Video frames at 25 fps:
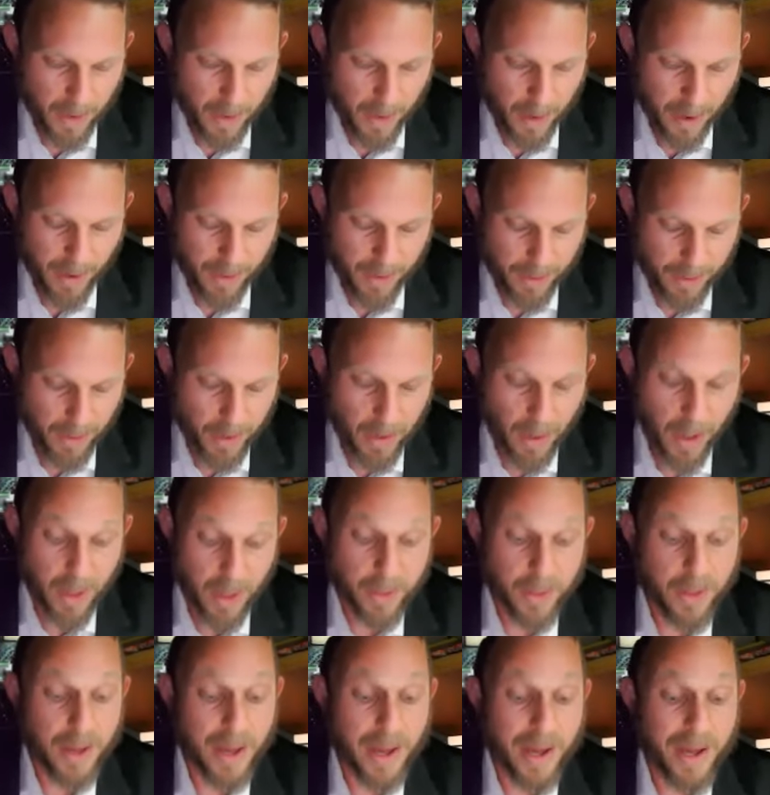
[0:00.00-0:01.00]
I
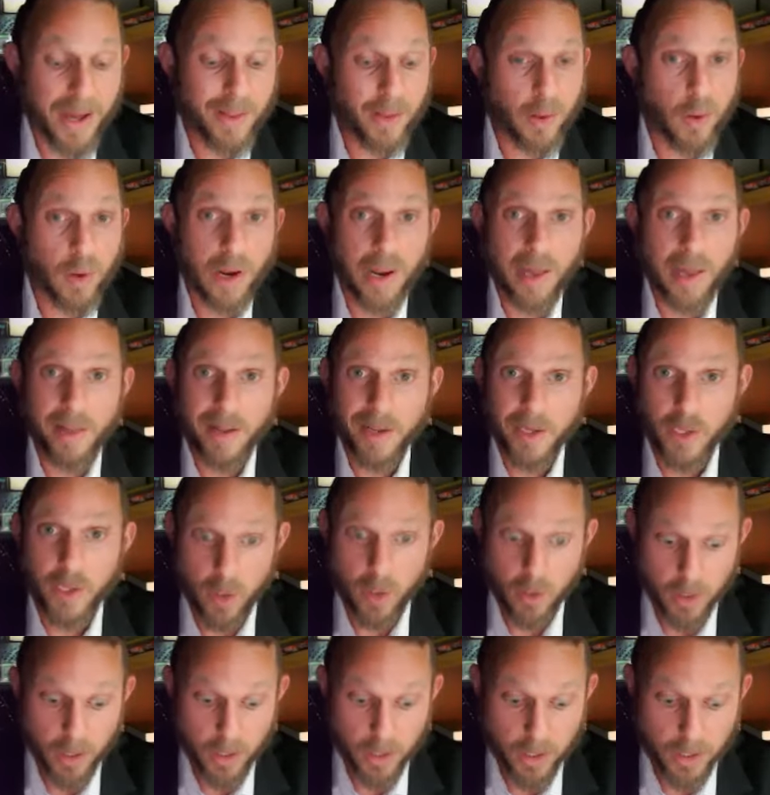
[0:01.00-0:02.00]
think I can do it like this.
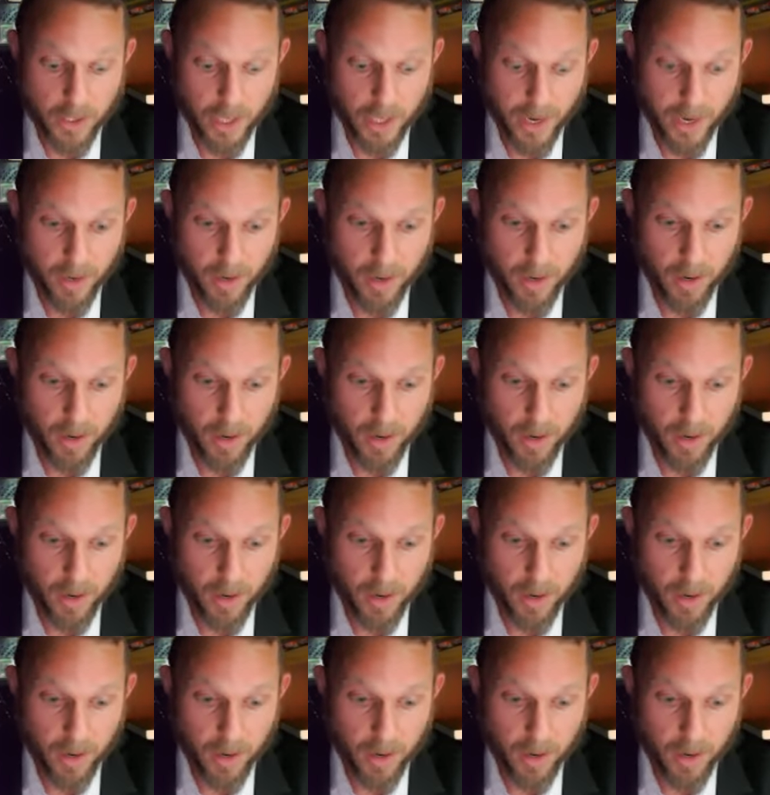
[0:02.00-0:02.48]
Hold on a second.